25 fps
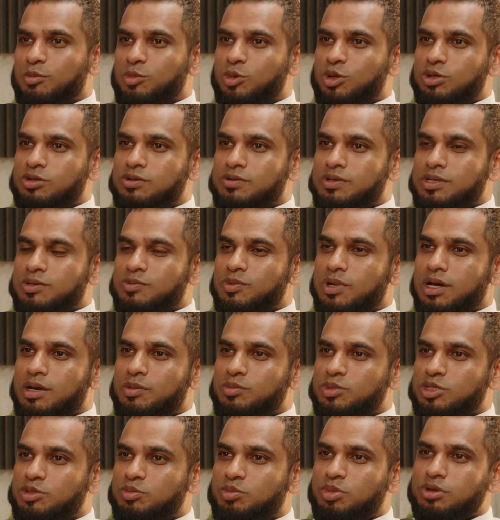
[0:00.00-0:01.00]
I'm not doing what
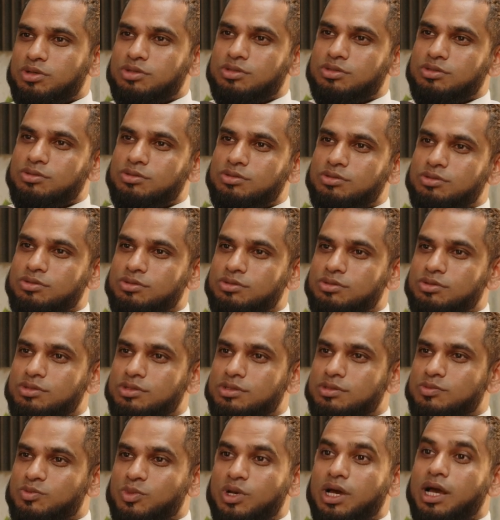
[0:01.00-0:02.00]
I'm supposed to,
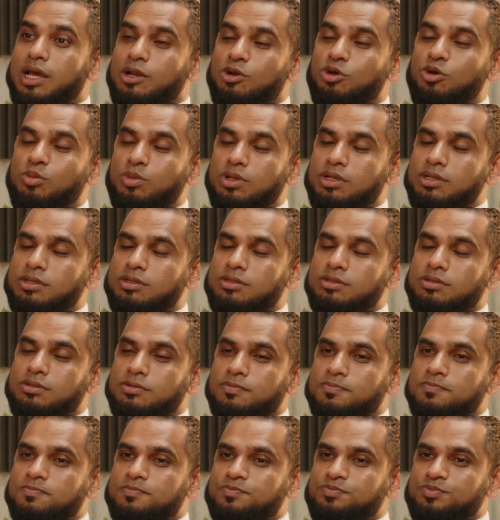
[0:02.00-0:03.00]
what I normally
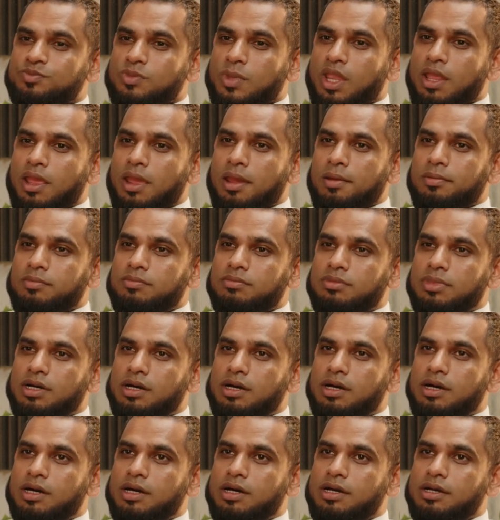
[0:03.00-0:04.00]
do.
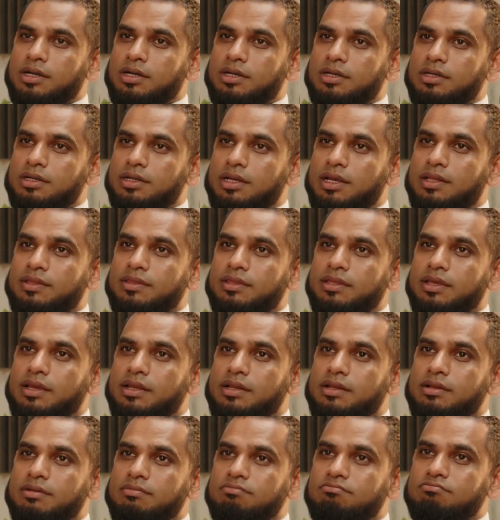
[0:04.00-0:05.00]
But and
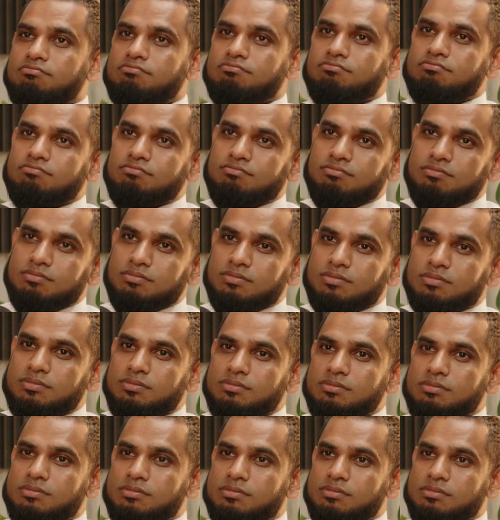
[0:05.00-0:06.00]
then
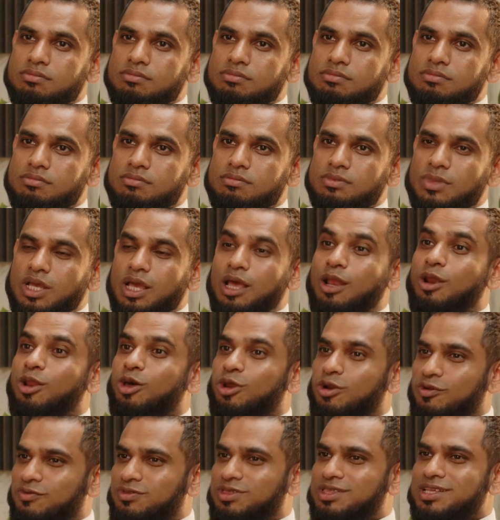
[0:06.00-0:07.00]
a
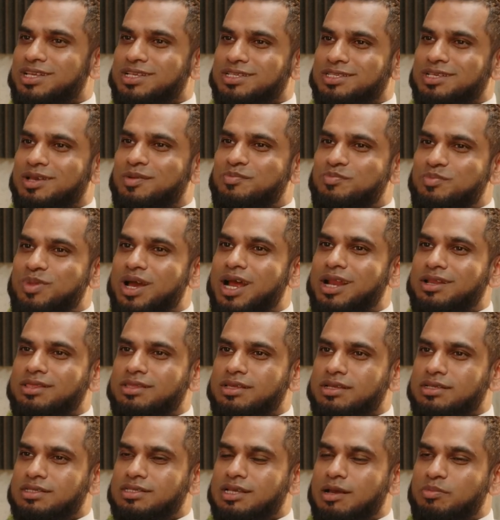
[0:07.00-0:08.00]
lot of things, bad
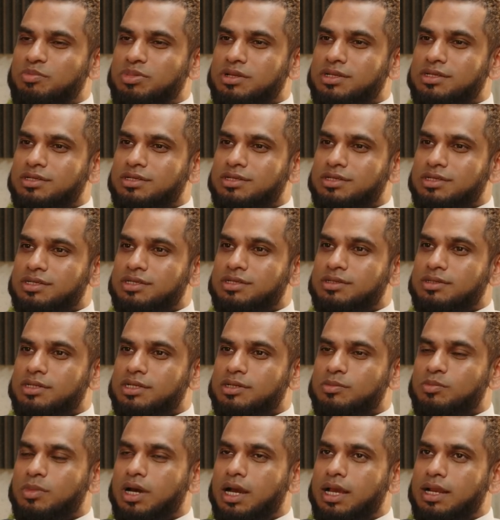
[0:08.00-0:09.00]
things happened in
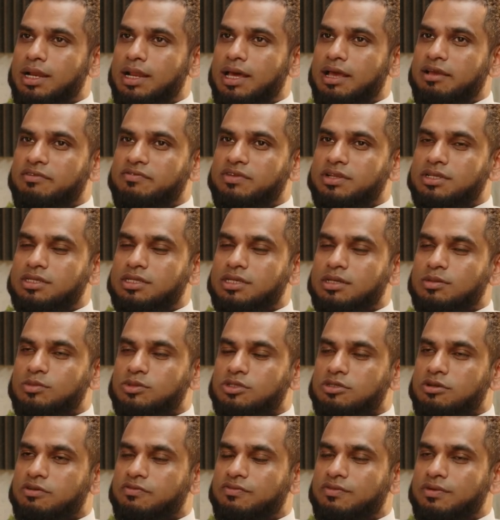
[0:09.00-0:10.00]
in my life in
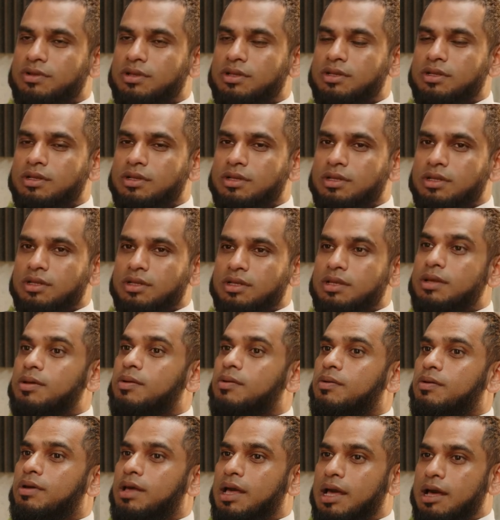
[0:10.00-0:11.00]
terms of
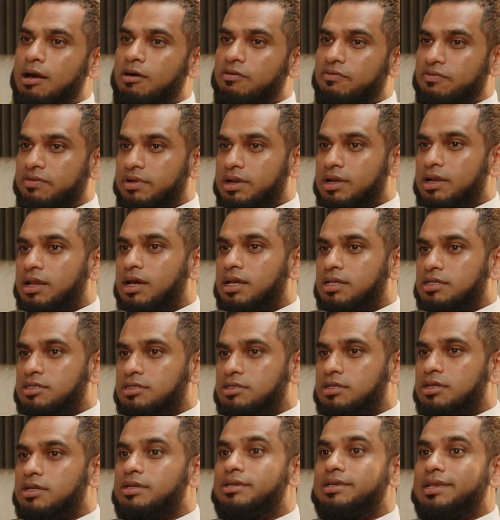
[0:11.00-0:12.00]
how
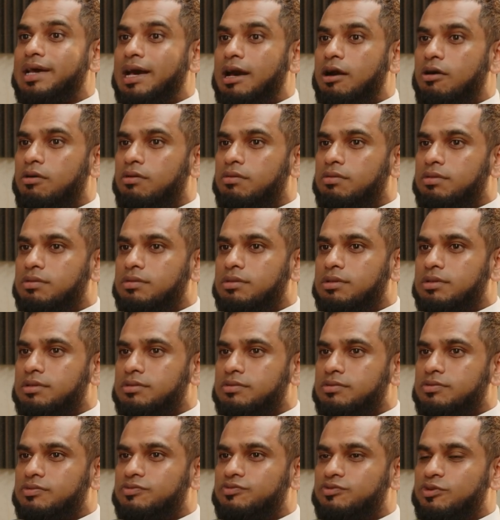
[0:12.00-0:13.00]
Firnas turned out
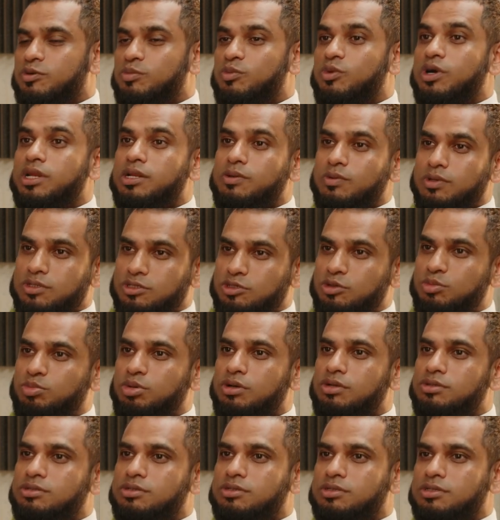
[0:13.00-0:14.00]
from what it was
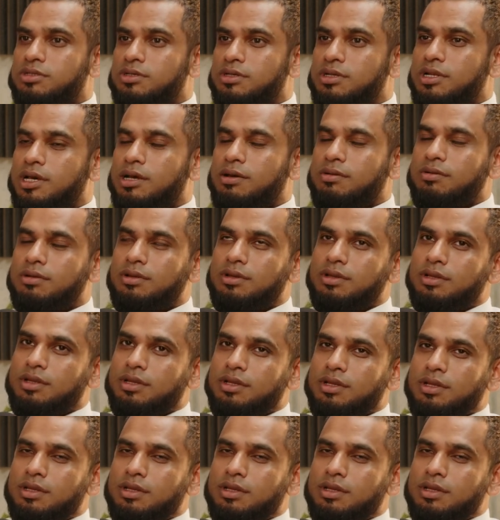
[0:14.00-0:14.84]
supposed to turn out.